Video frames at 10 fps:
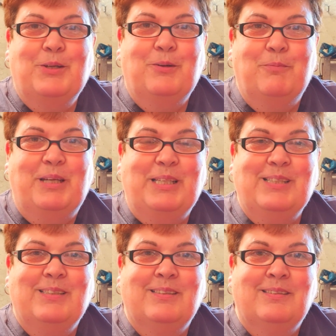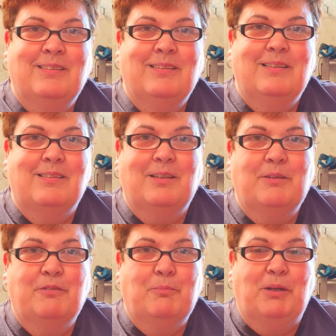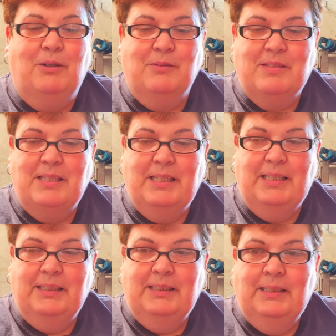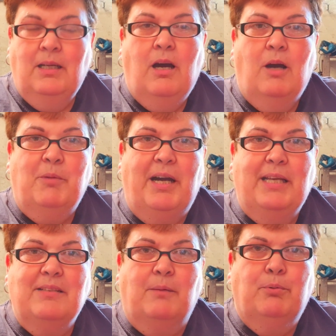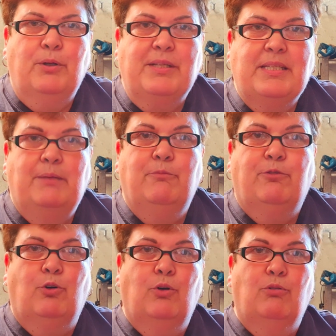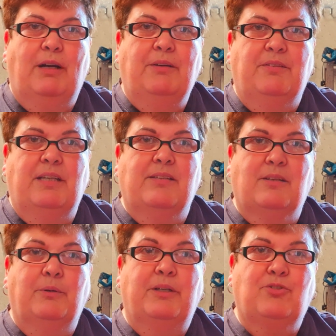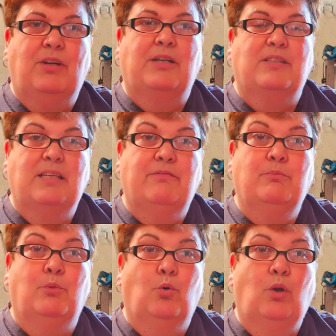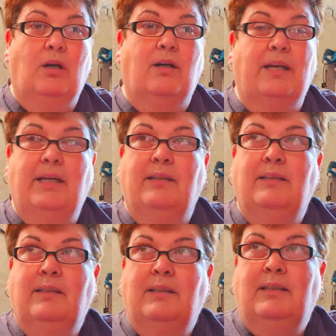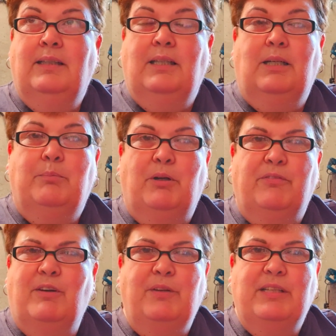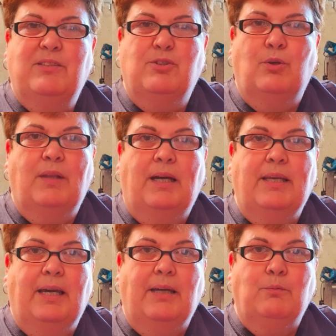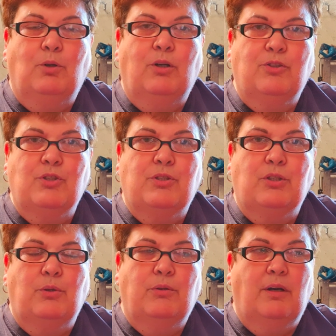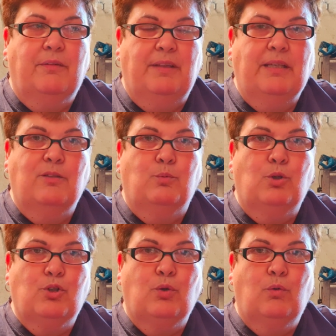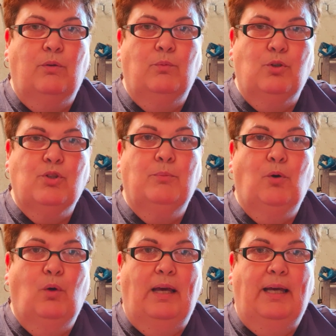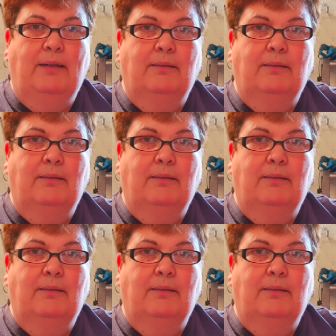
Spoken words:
I mean, it's only for plants, isn't it? I might end up putting tin foil around it so it attracts even more light, but I've no need to do that yet. What I'll just do, I think, is wash them all out.